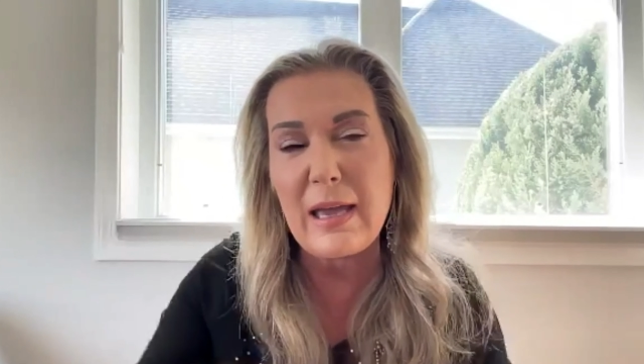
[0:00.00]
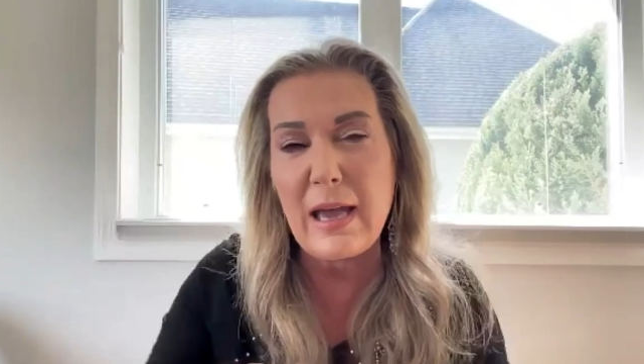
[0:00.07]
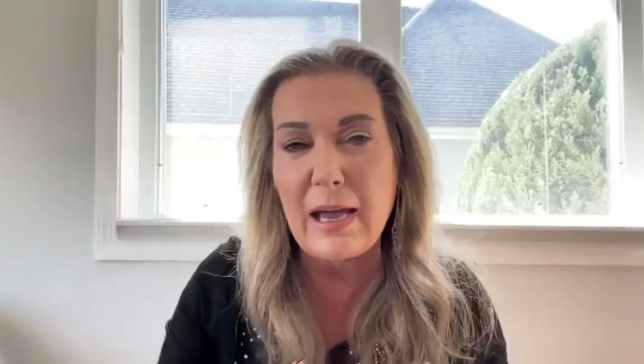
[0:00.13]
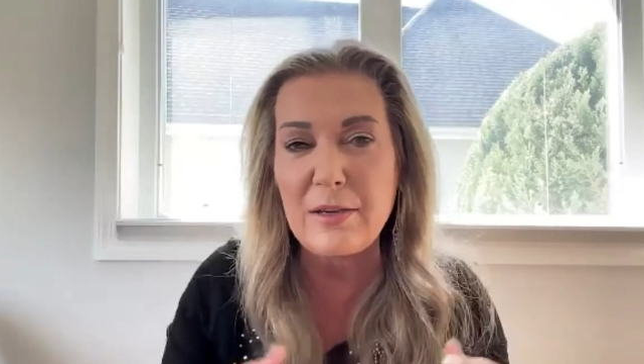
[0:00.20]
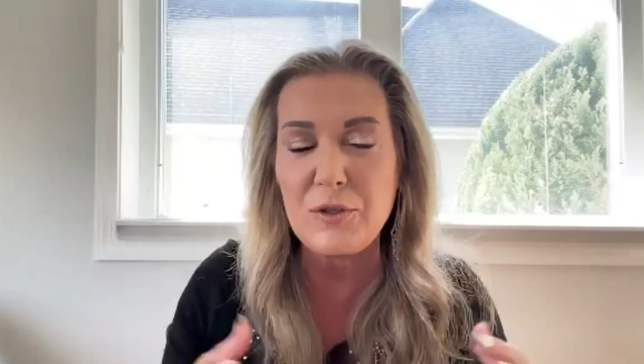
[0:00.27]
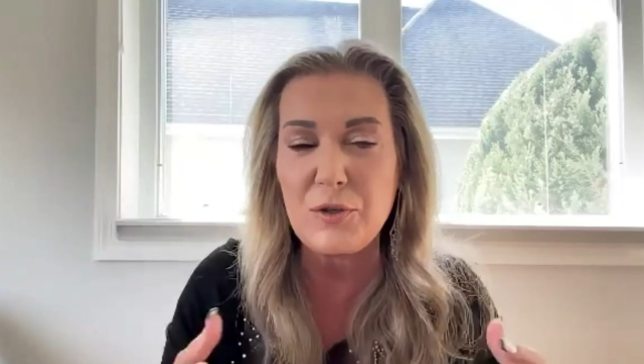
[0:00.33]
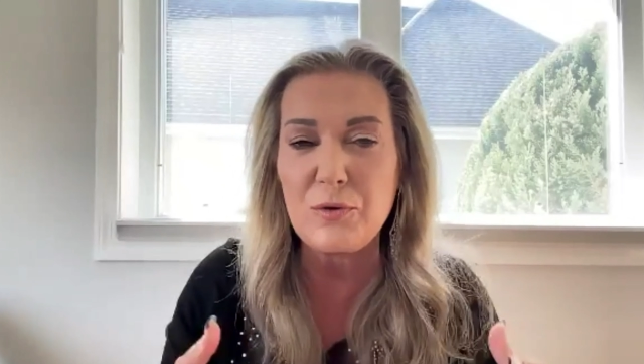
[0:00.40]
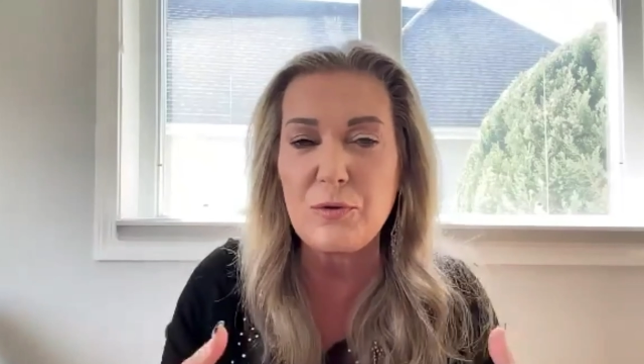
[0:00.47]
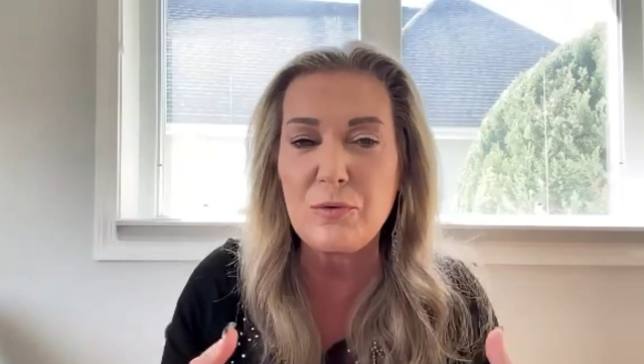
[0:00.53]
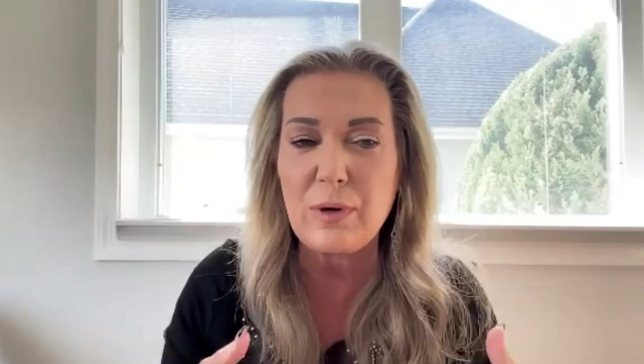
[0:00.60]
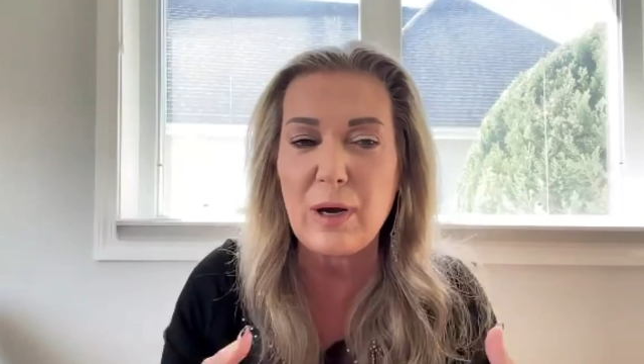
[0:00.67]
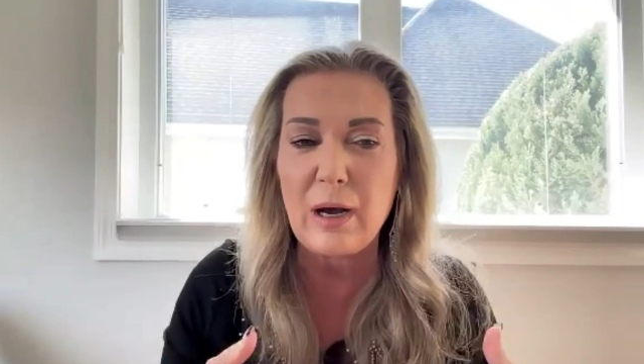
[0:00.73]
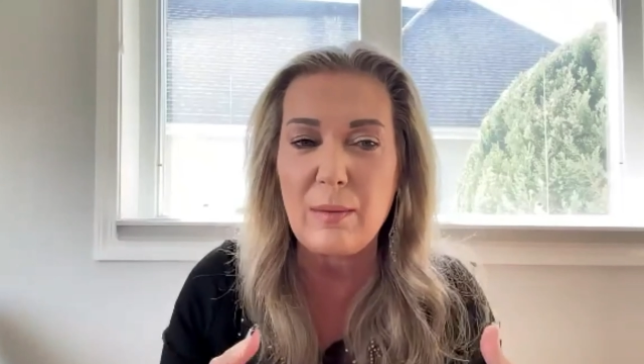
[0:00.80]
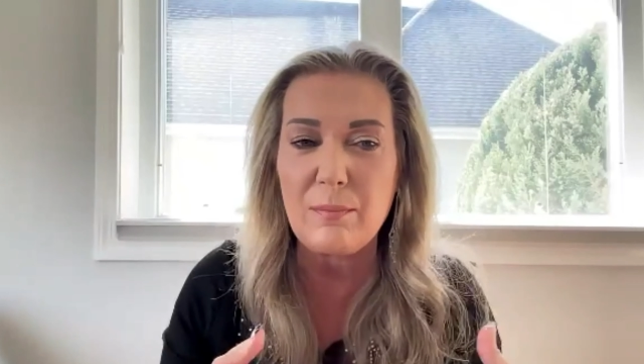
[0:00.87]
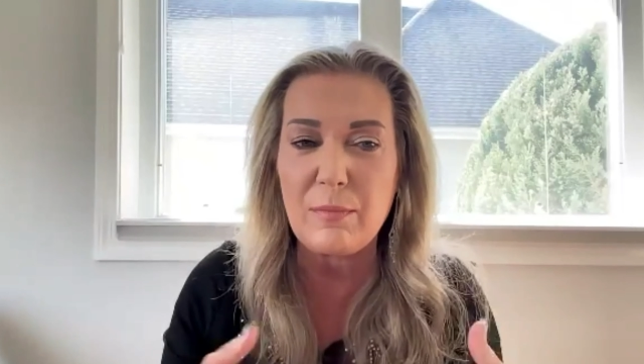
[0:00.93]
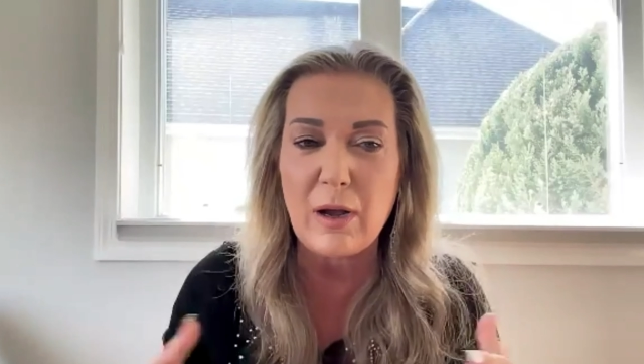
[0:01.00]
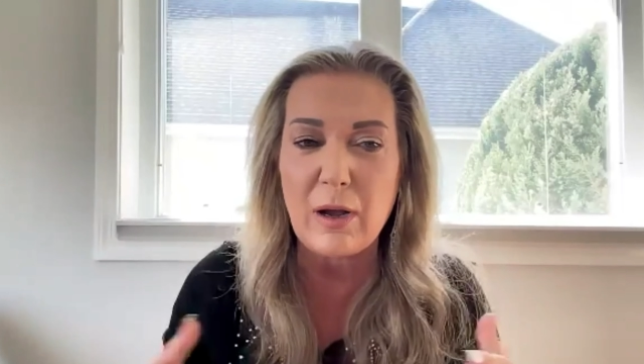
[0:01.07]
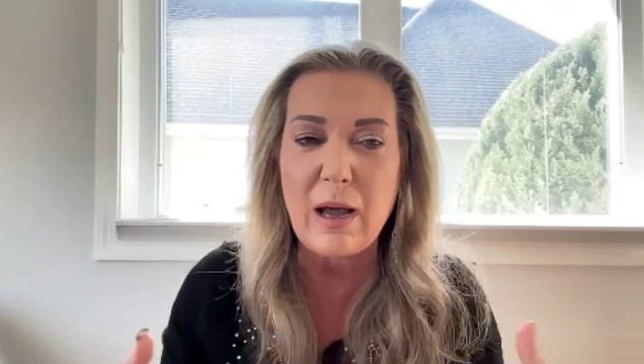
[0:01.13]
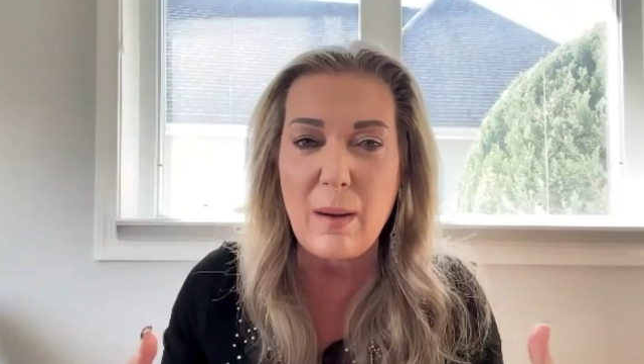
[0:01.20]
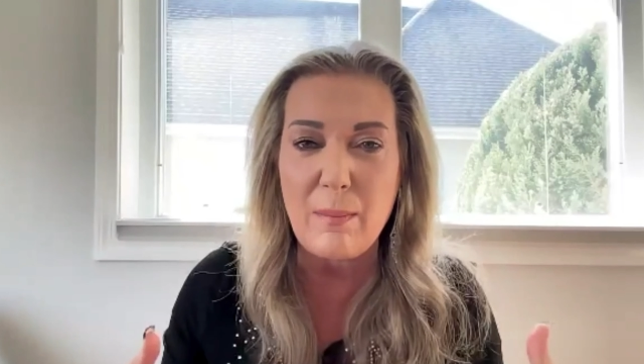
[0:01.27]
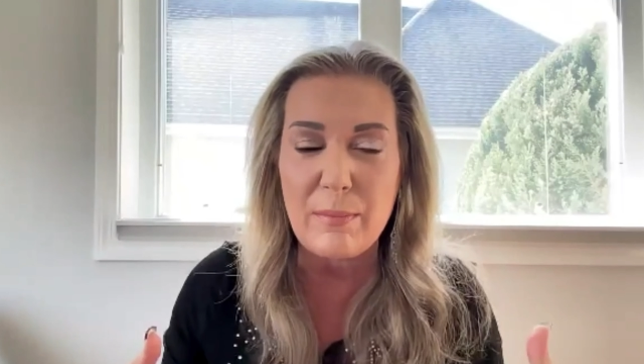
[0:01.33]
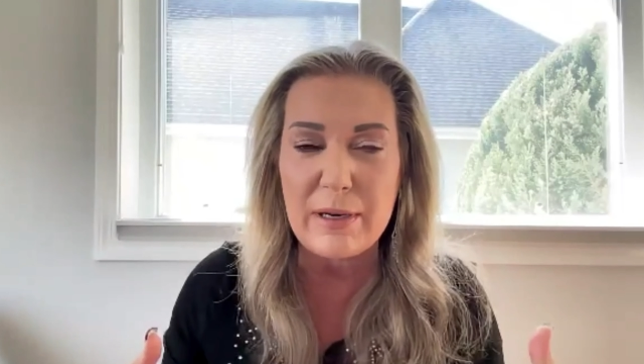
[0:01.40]
I do a
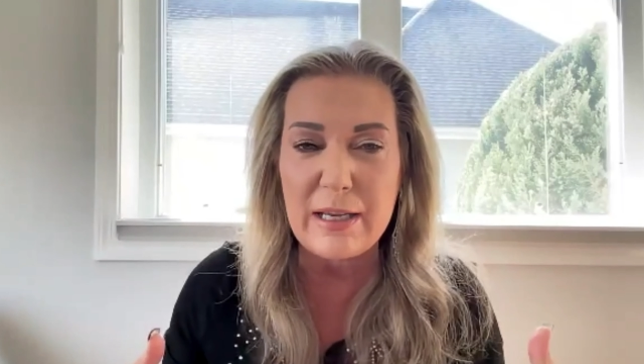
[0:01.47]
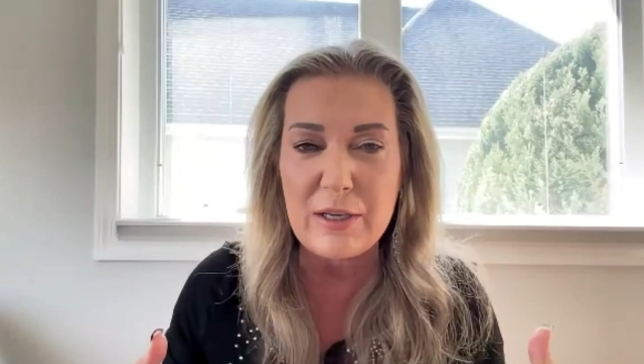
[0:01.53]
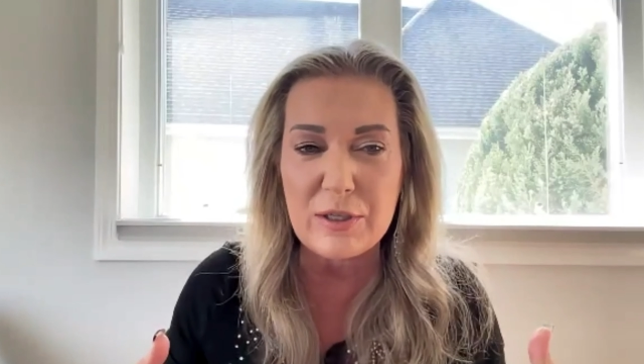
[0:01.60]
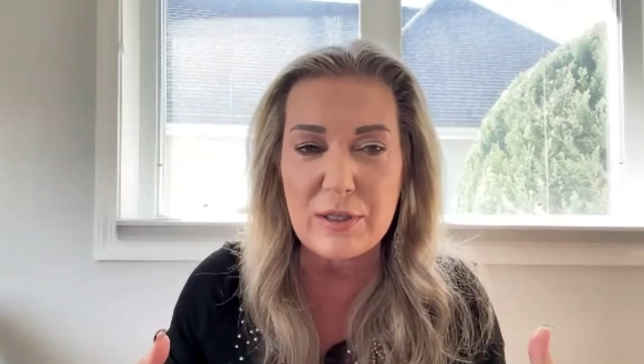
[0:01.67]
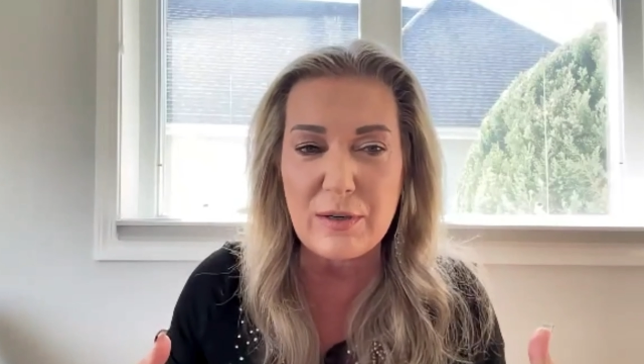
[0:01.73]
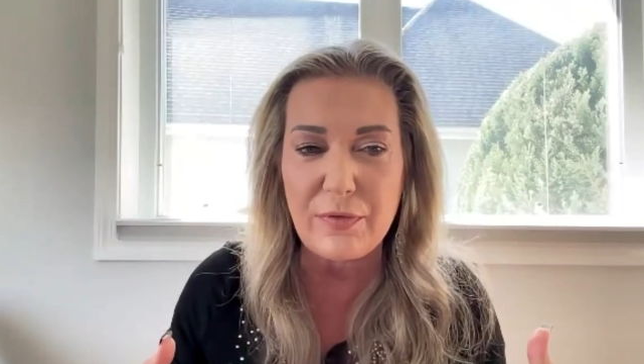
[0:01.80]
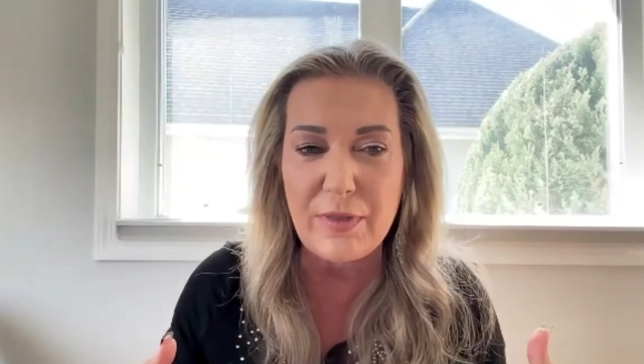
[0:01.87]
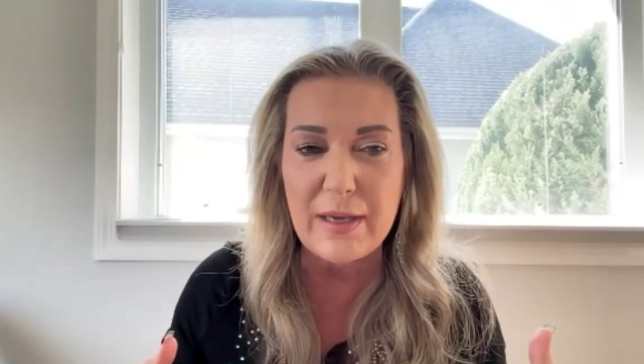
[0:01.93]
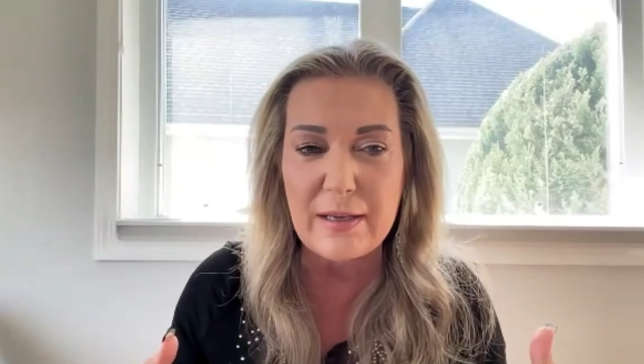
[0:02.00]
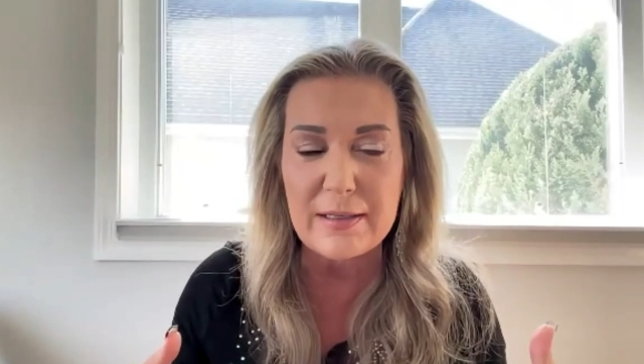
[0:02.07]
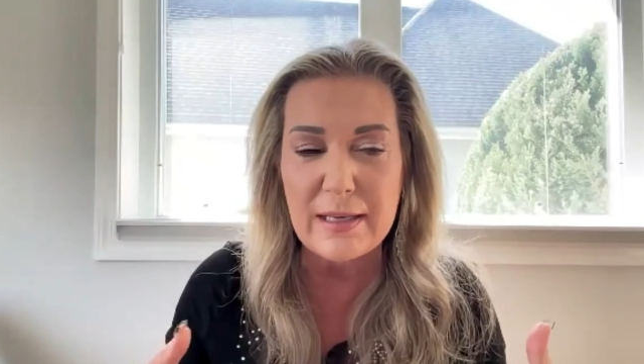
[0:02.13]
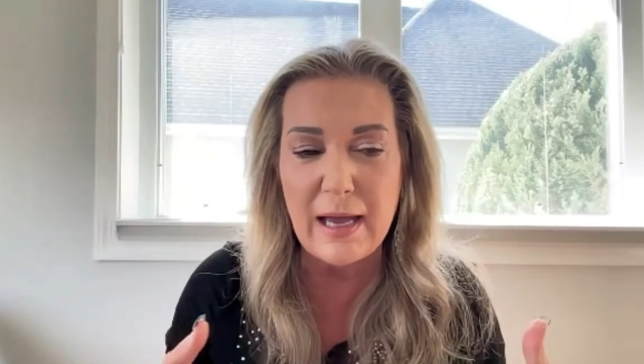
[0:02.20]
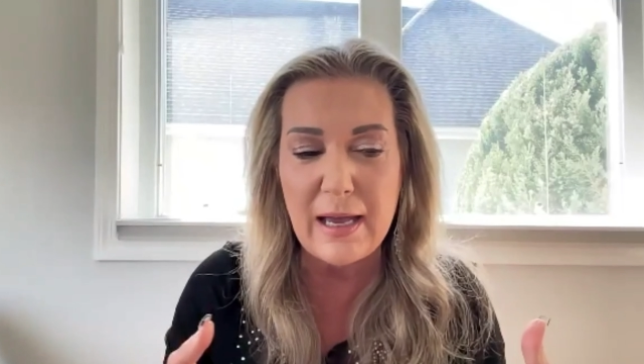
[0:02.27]
combination of things.